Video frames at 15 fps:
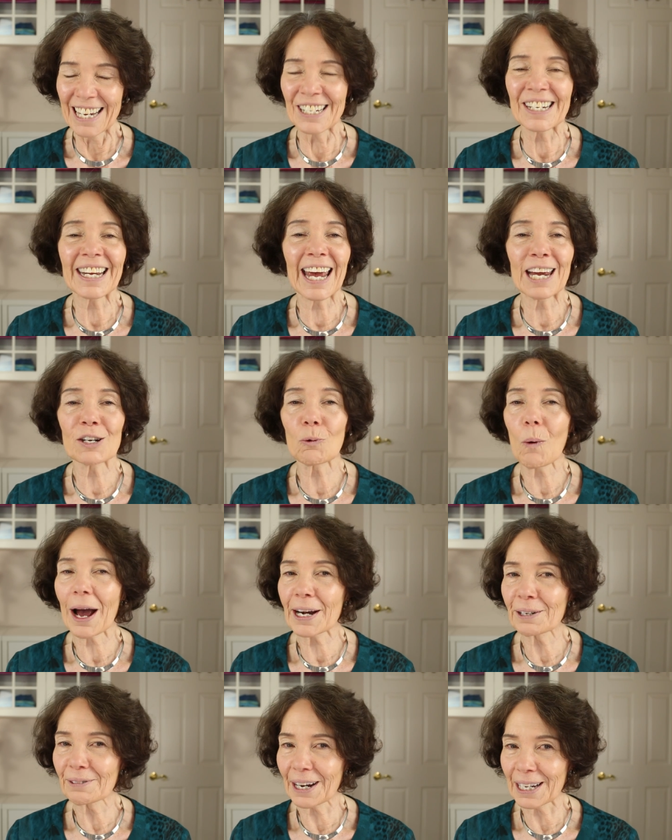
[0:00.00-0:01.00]
She gained
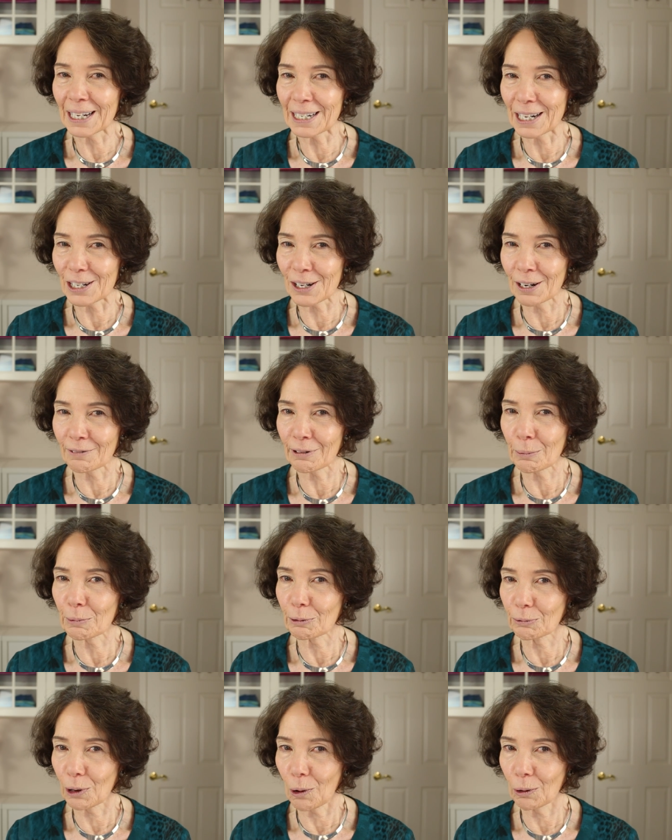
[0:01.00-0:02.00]
wider recognition from
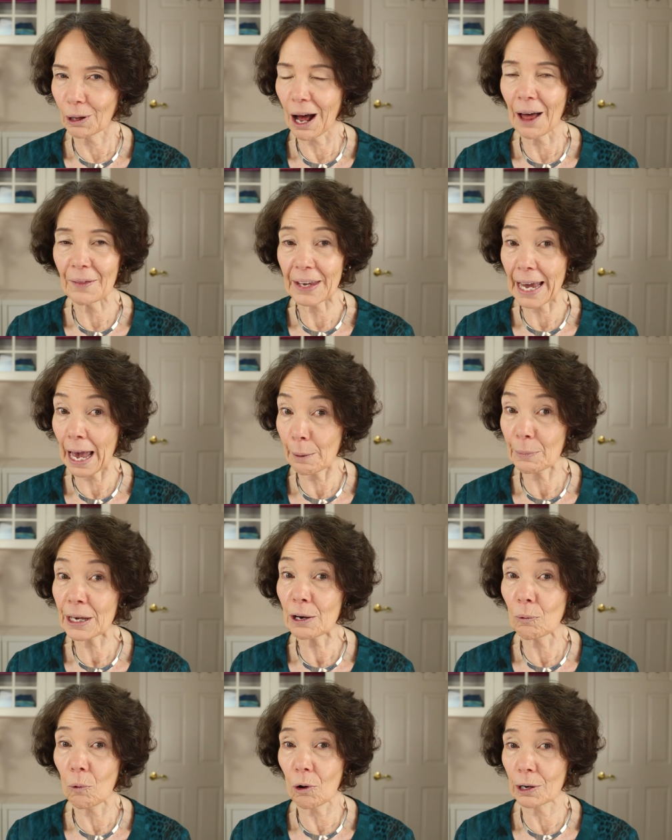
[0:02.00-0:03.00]
a role on the
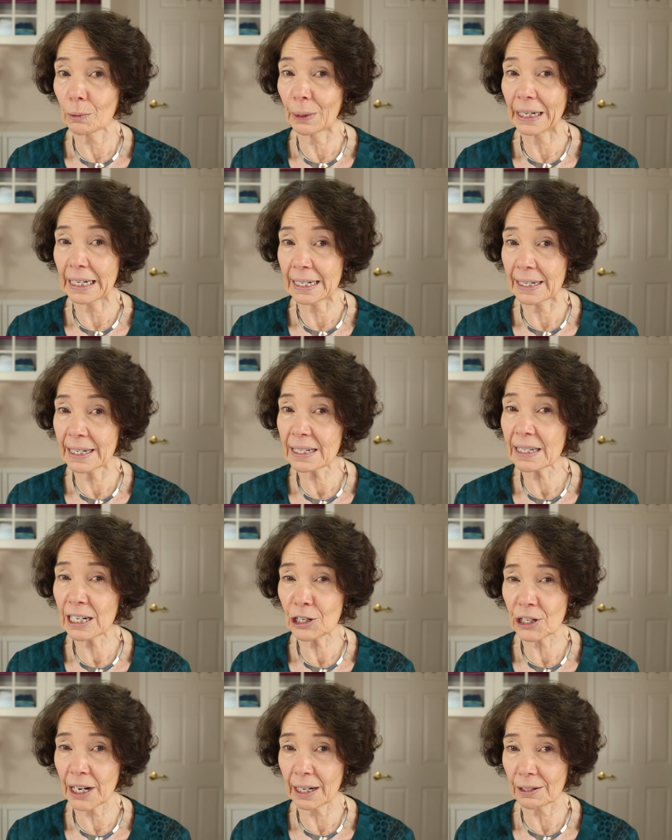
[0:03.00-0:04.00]
Emmy Award winning
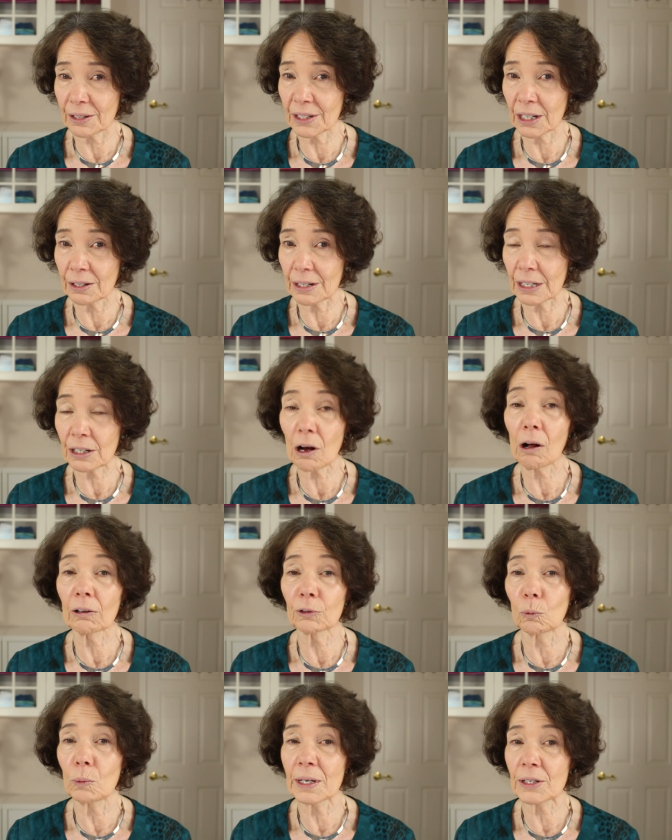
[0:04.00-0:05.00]
Disney Channel series
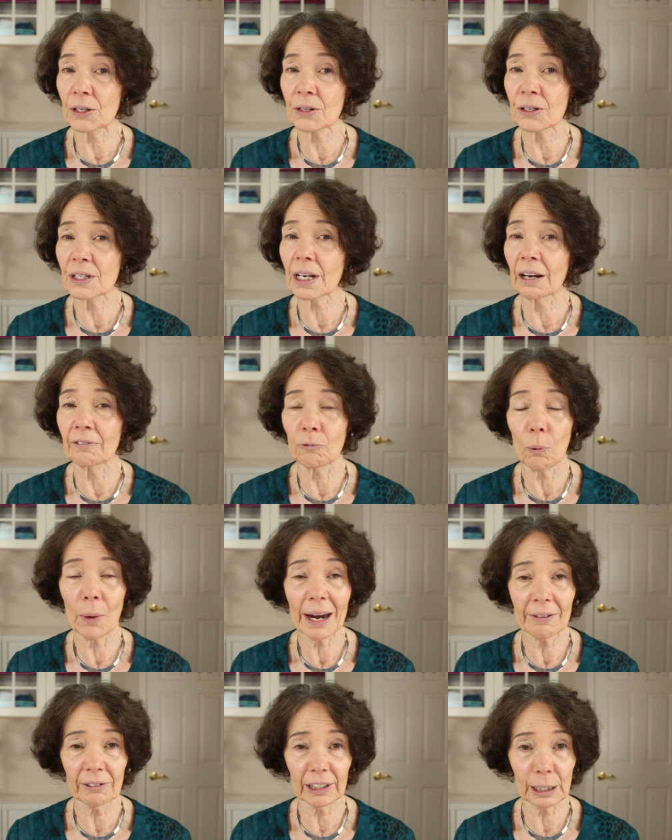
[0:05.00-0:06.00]
called Wizards of
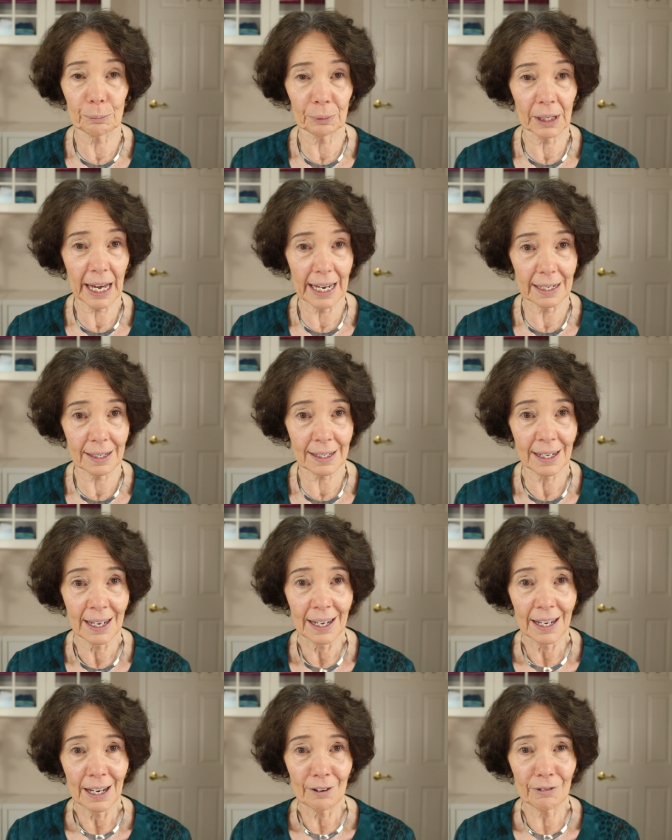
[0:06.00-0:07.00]
Waverly Place
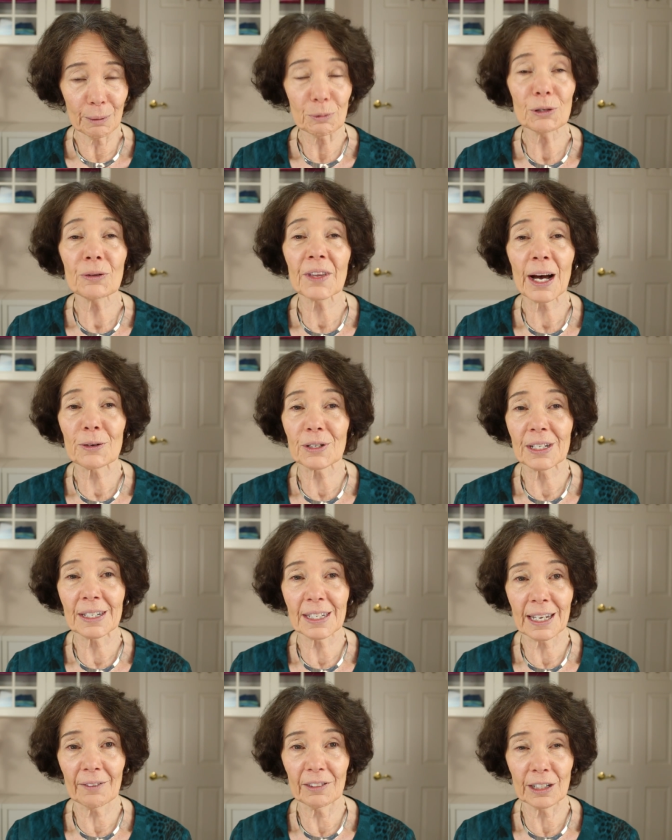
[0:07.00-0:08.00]
from
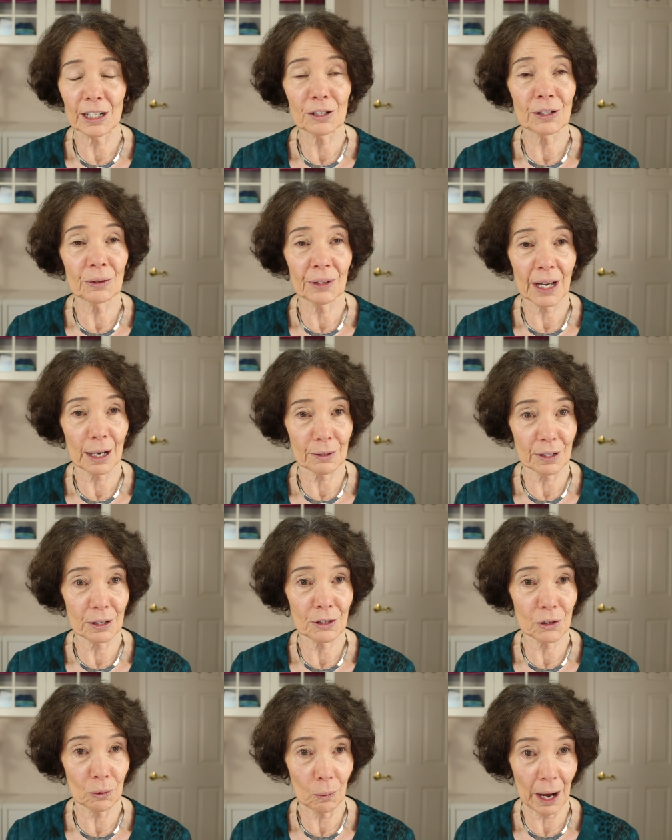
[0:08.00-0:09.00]
2007 to
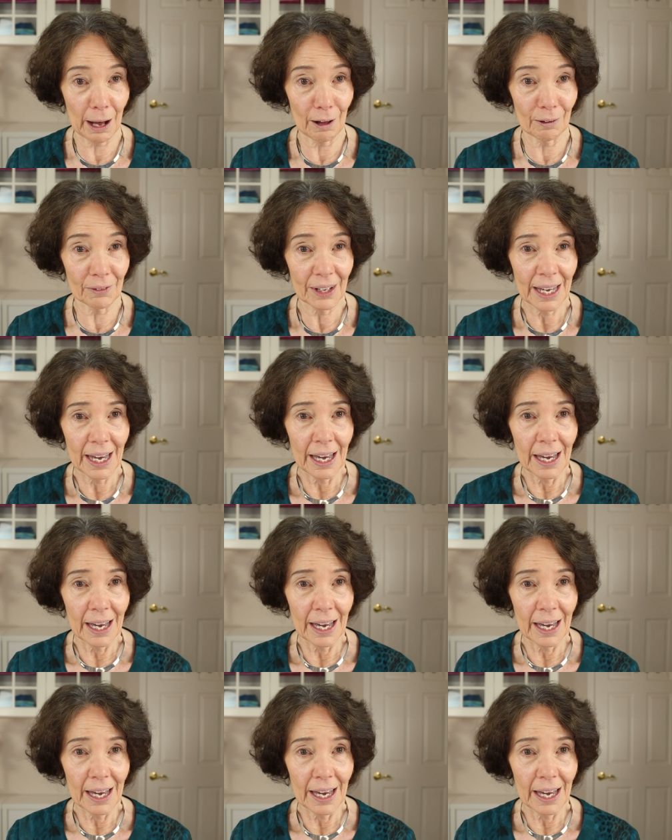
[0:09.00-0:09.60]
2012.